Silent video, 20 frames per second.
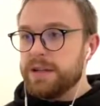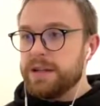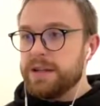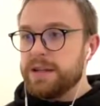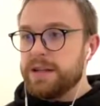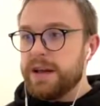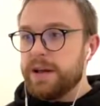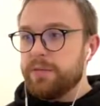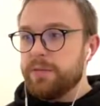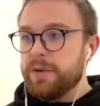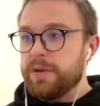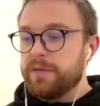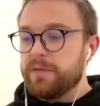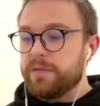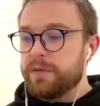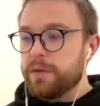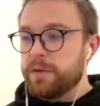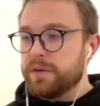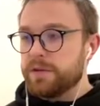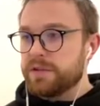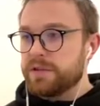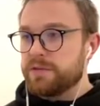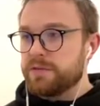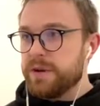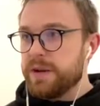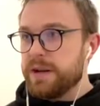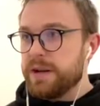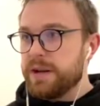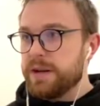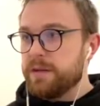get reinforced
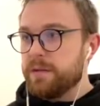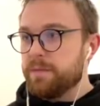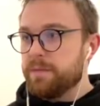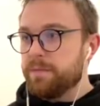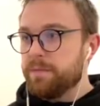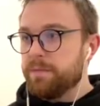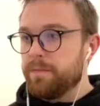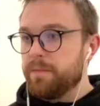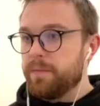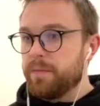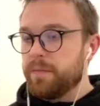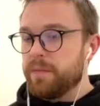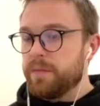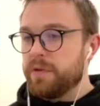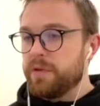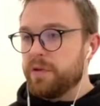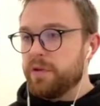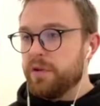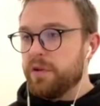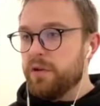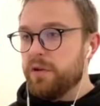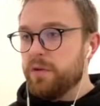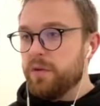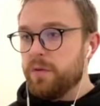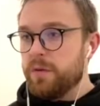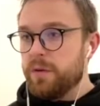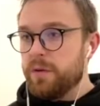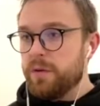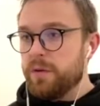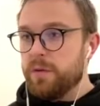right now, so
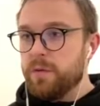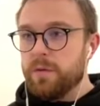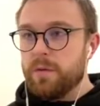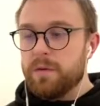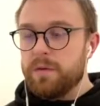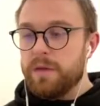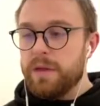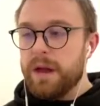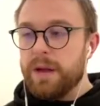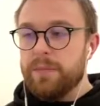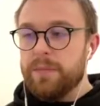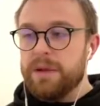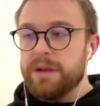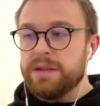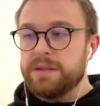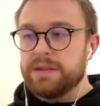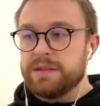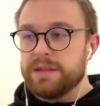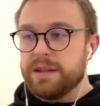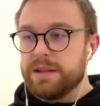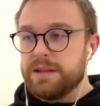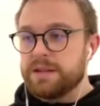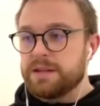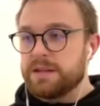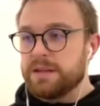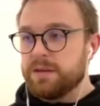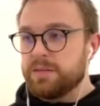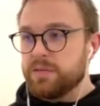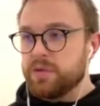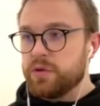that means that
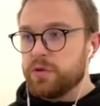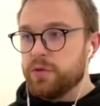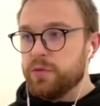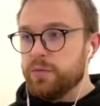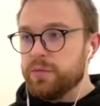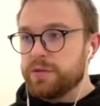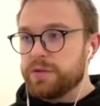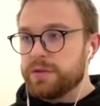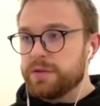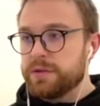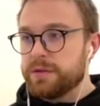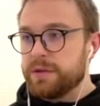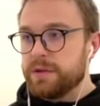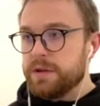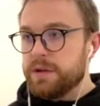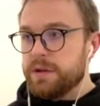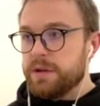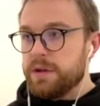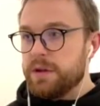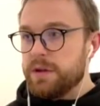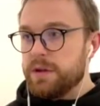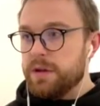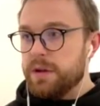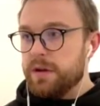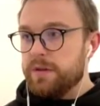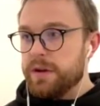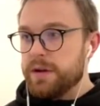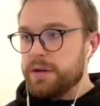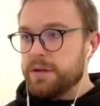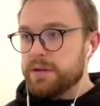some troops
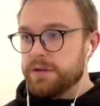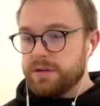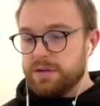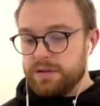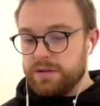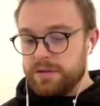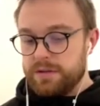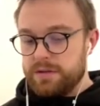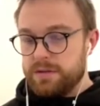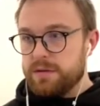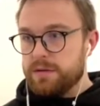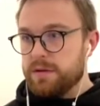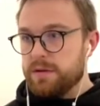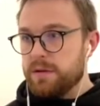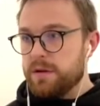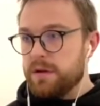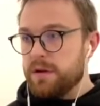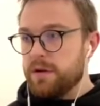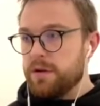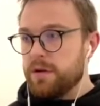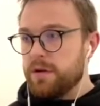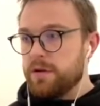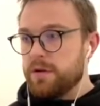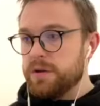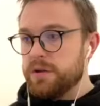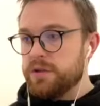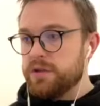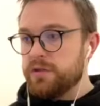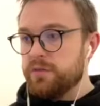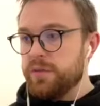of ours are
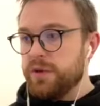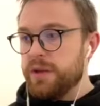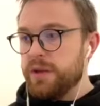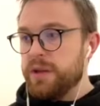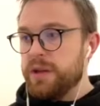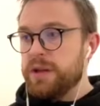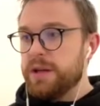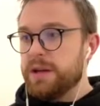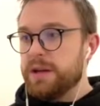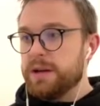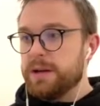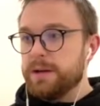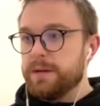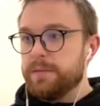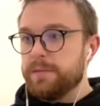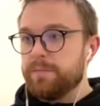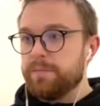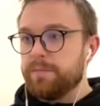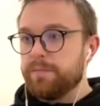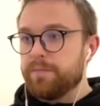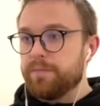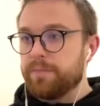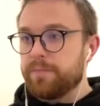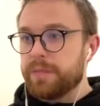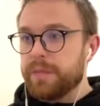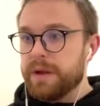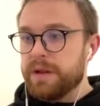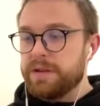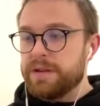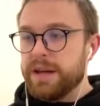going to be
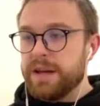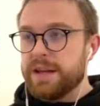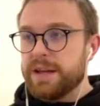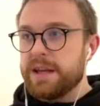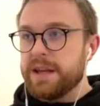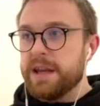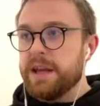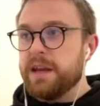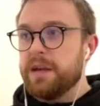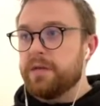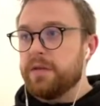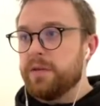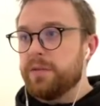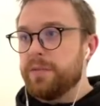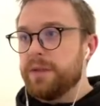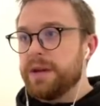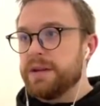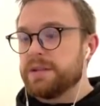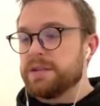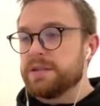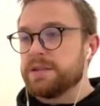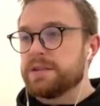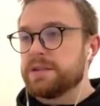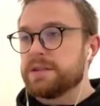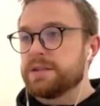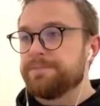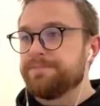attacking any of their bases.